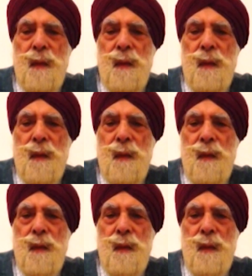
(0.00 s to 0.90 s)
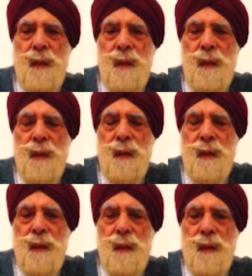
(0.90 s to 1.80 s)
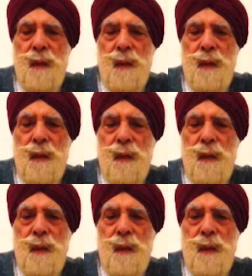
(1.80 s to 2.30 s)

[no speech]